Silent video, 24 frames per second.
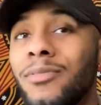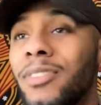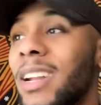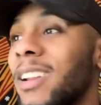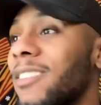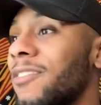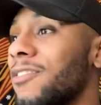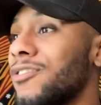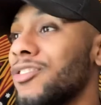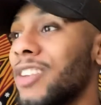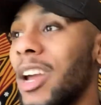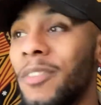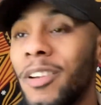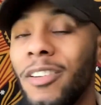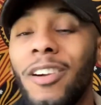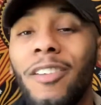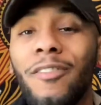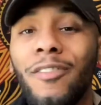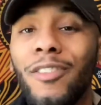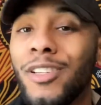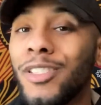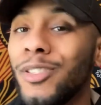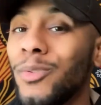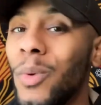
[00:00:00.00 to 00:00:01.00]
driving
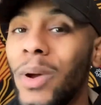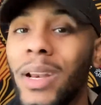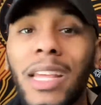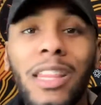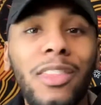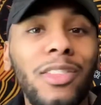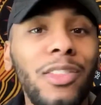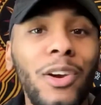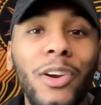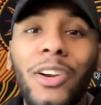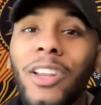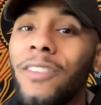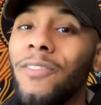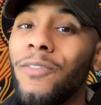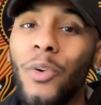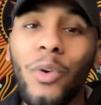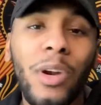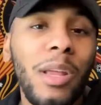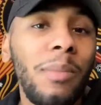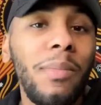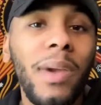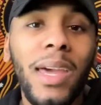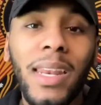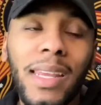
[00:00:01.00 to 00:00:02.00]
around for 20, 30,
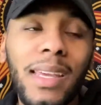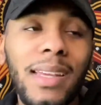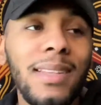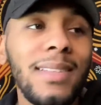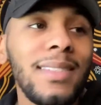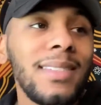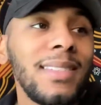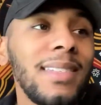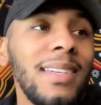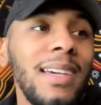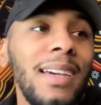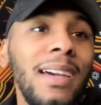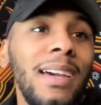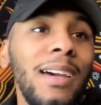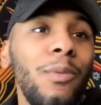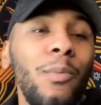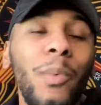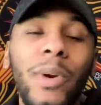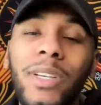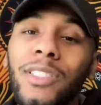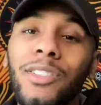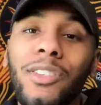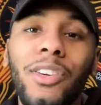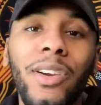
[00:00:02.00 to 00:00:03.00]
40 minutes
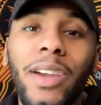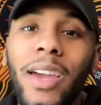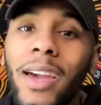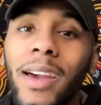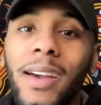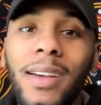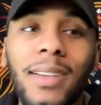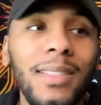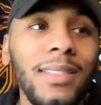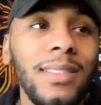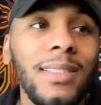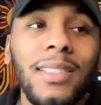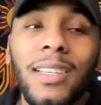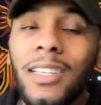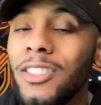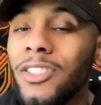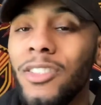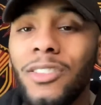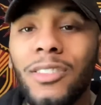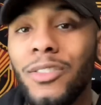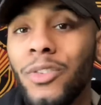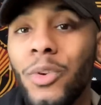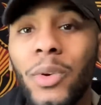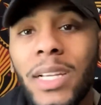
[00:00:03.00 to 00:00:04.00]
wasting your gas. Because
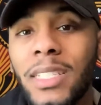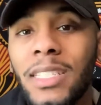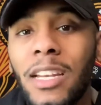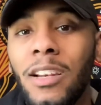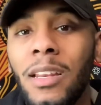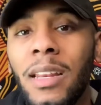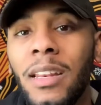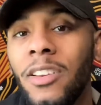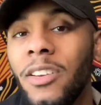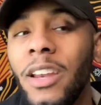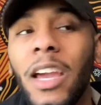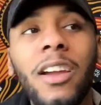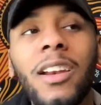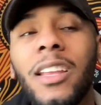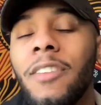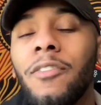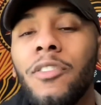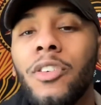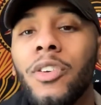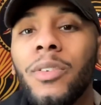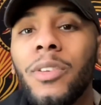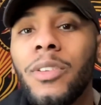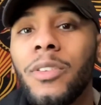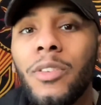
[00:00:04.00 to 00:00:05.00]
DoorDash, they're not gonna give
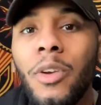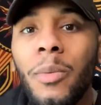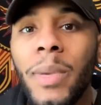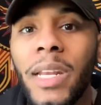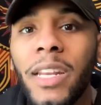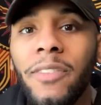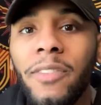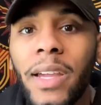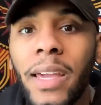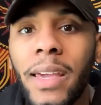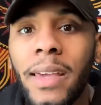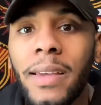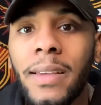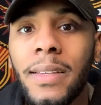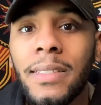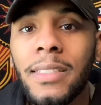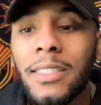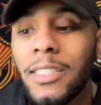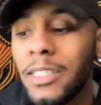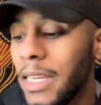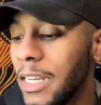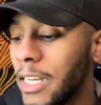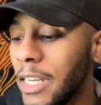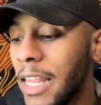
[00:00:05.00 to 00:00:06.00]
you no money for gas.
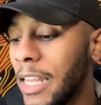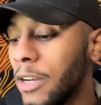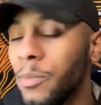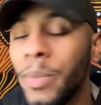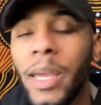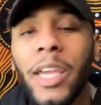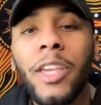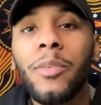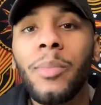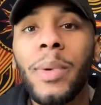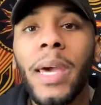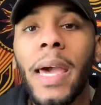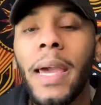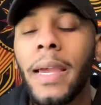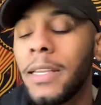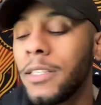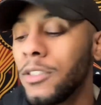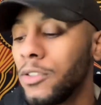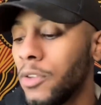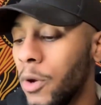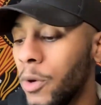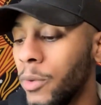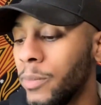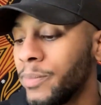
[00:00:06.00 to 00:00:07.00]
They don't pay you back.
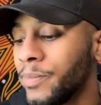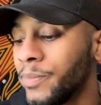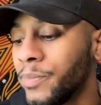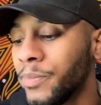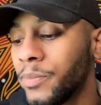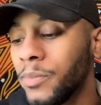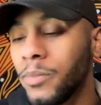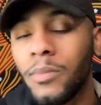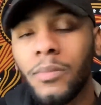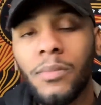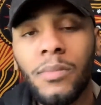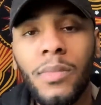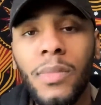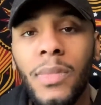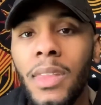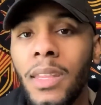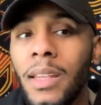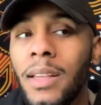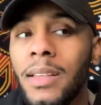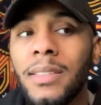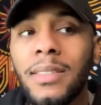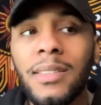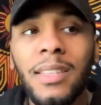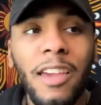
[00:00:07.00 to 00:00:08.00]
So
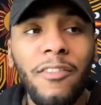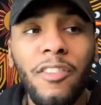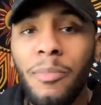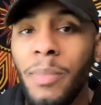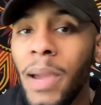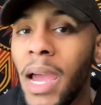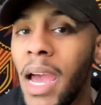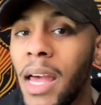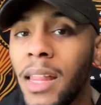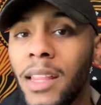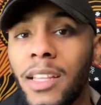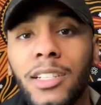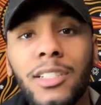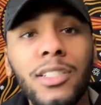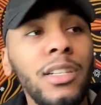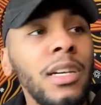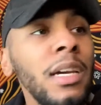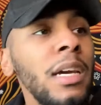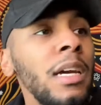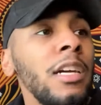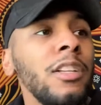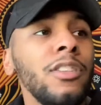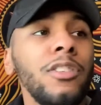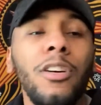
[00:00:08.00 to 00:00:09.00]
save your mileage.
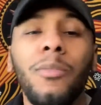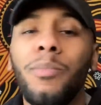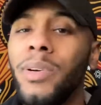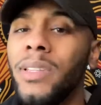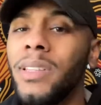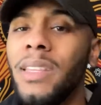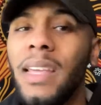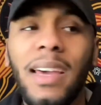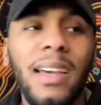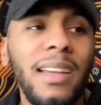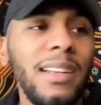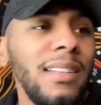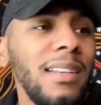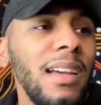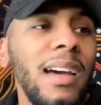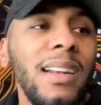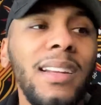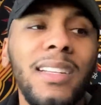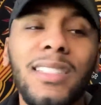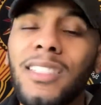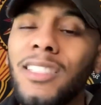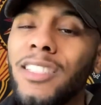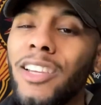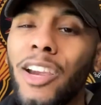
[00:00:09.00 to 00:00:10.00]
Don't put that
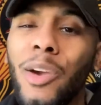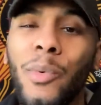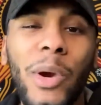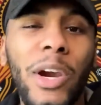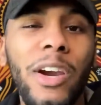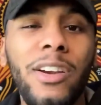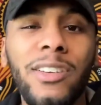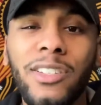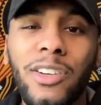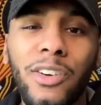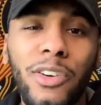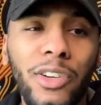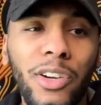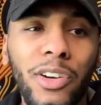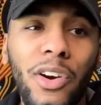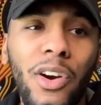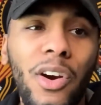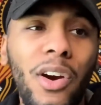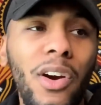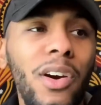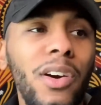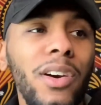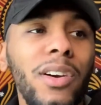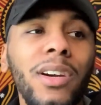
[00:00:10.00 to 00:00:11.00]
unnecessary wear and tear on your
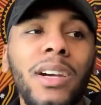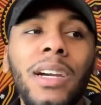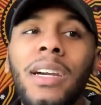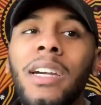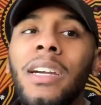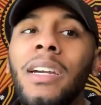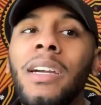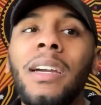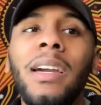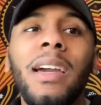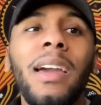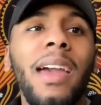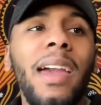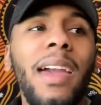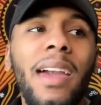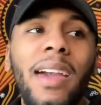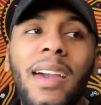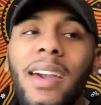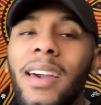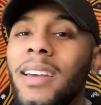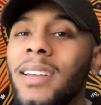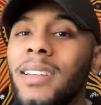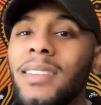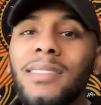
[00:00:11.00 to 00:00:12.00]
car,
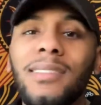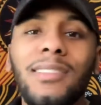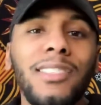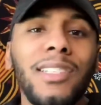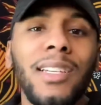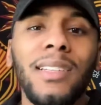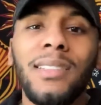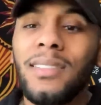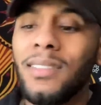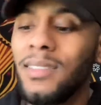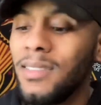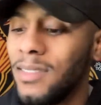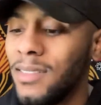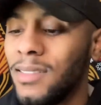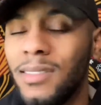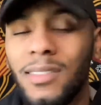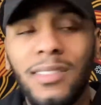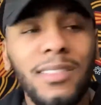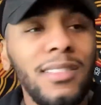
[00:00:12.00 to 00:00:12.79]
and just